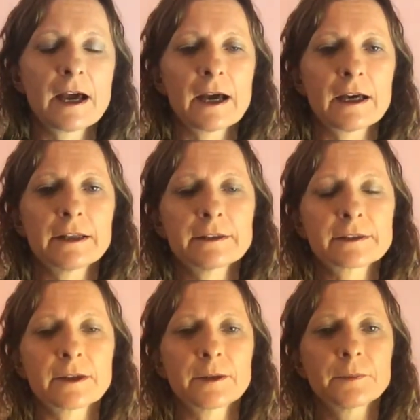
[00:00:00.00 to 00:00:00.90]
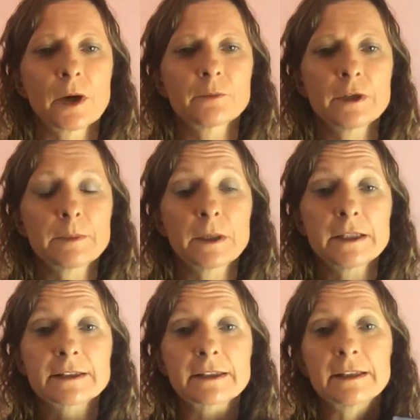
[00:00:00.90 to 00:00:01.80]
And I'm really
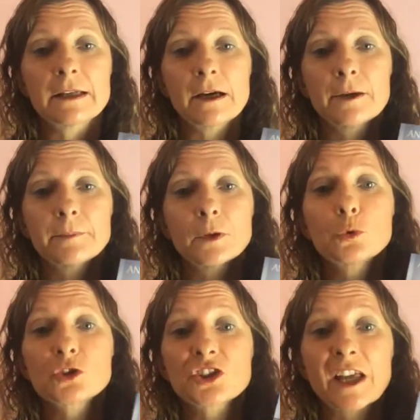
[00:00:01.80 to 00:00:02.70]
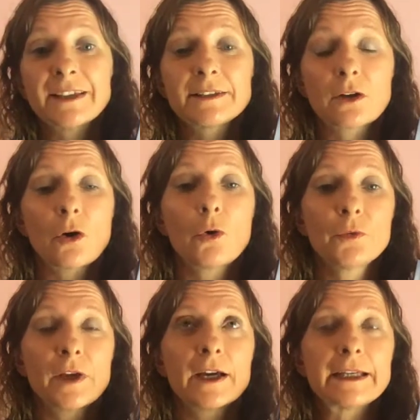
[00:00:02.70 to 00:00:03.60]
pleased the launch date
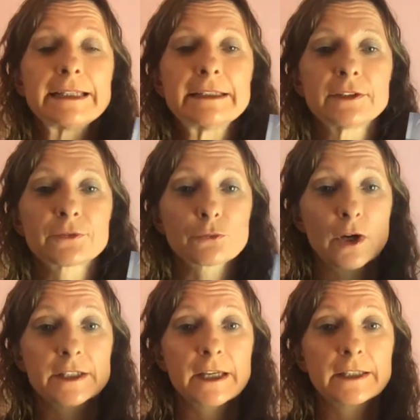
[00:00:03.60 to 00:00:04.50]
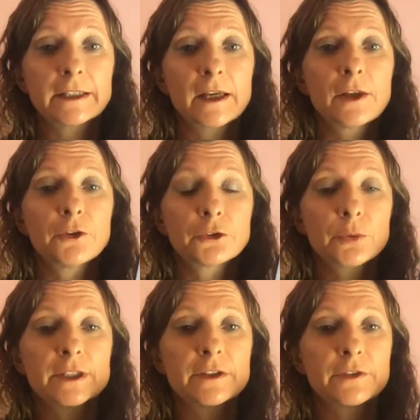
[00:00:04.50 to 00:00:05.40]
on that is Friday, the
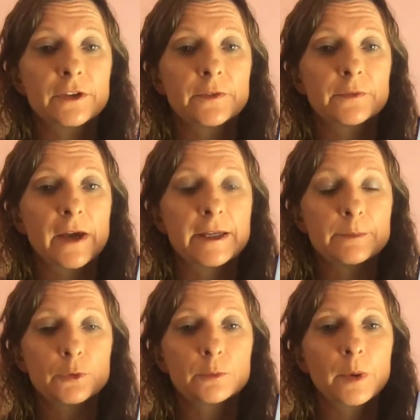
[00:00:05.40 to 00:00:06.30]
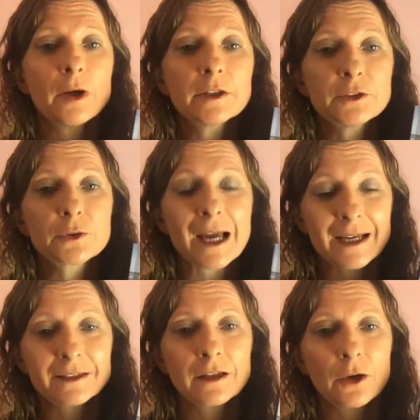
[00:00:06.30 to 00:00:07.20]
23rd of April. But you
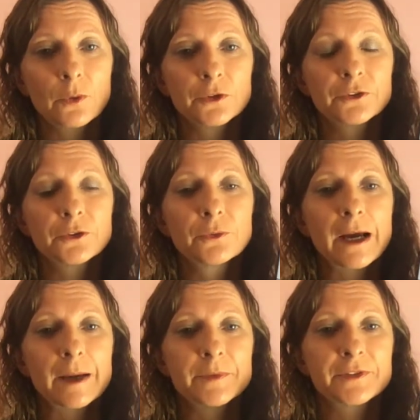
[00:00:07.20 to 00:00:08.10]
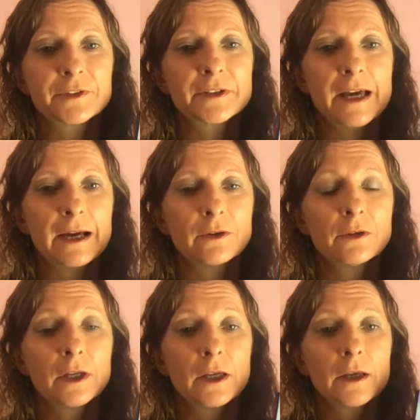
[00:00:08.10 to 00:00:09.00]
can go on to Amazon now.
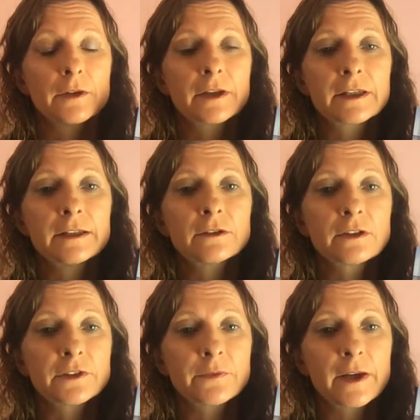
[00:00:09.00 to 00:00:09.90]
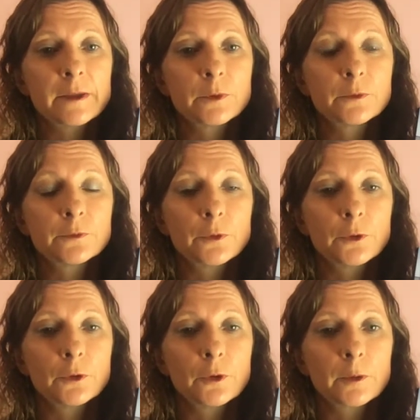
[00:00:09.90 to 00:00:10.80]
The Kindle is available
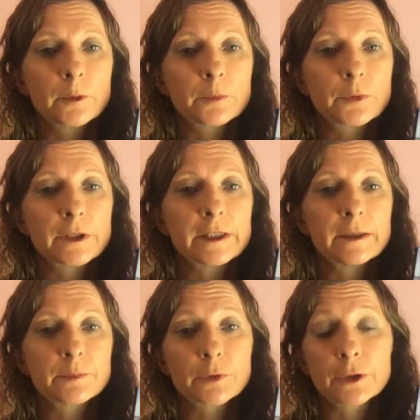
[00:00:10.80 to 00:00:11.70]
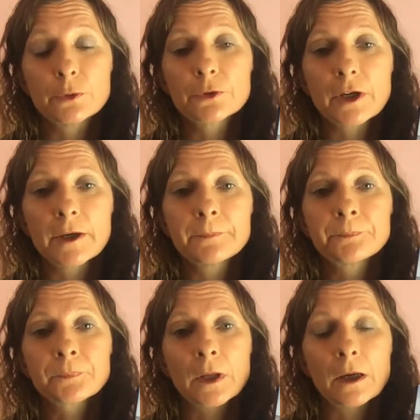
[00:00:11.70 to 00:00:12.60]
for pre-order,
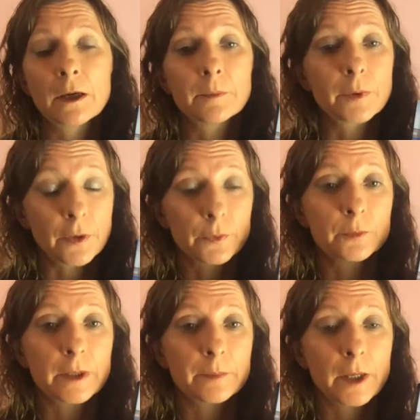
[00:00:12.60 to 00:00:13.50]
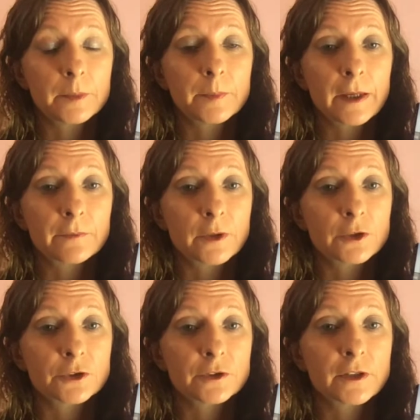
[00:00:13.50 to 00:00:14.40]
but there will be a paperback
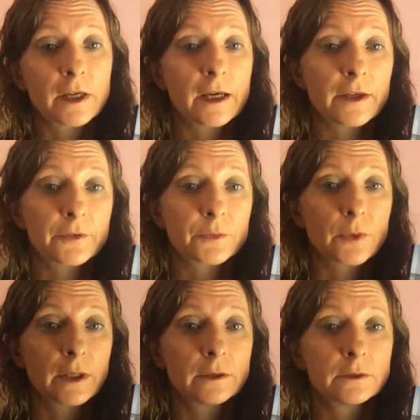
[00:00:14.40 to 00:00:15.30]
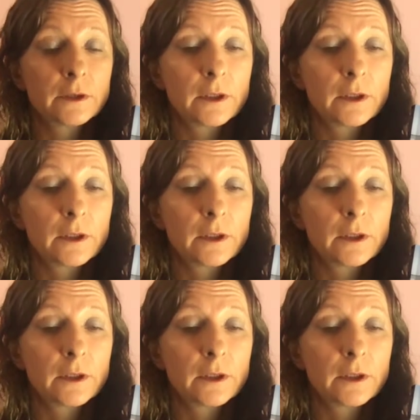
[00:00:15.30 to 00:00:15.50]
version as well.